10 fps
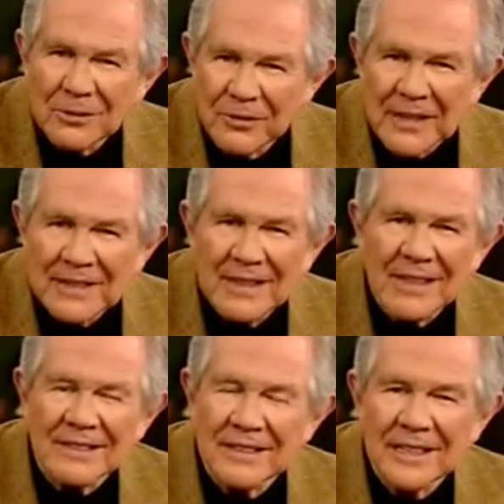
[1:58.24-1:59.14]
terms fast
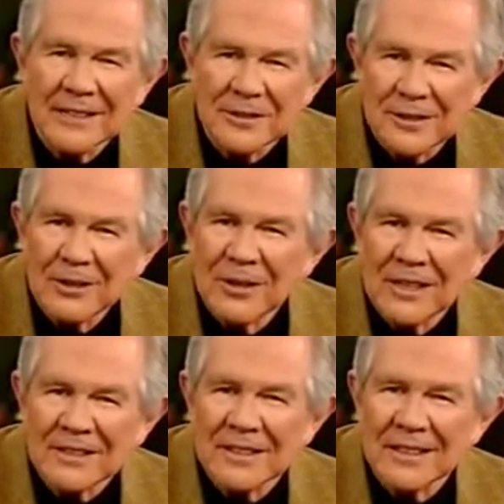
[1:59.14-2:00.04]
oxidizer, slow
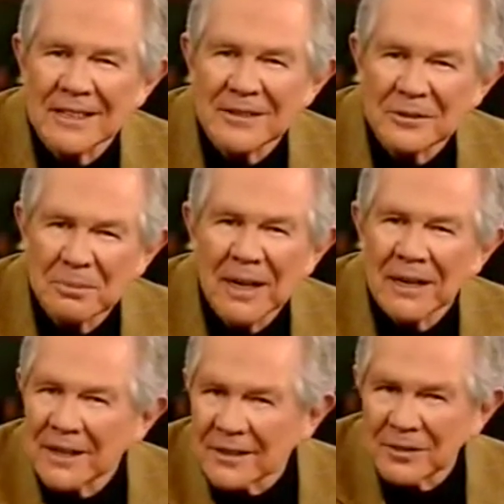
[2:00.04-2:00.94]
oxidizer,
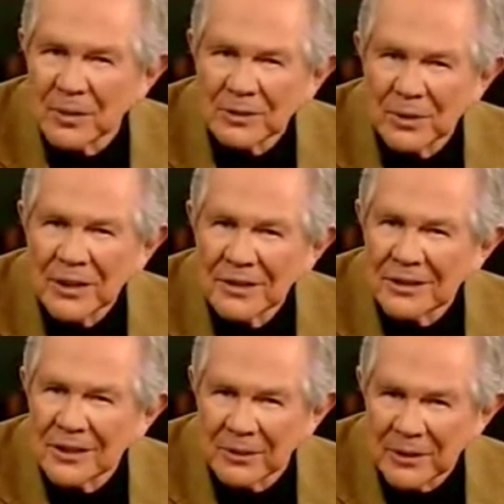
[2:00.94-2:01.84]
balanced. What are
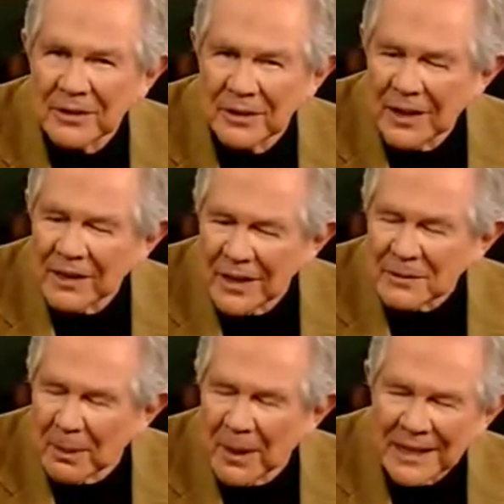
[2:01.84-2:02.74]
you talking about?
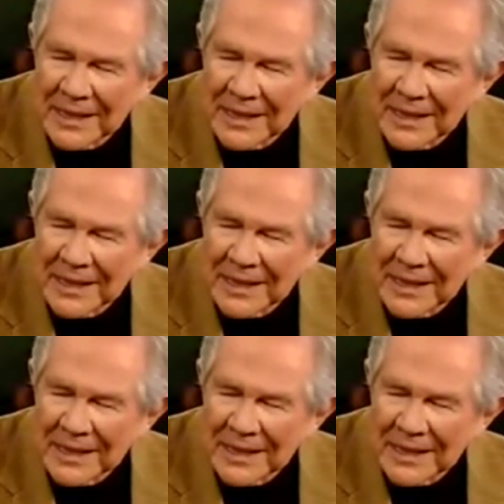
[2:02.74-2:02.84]
That's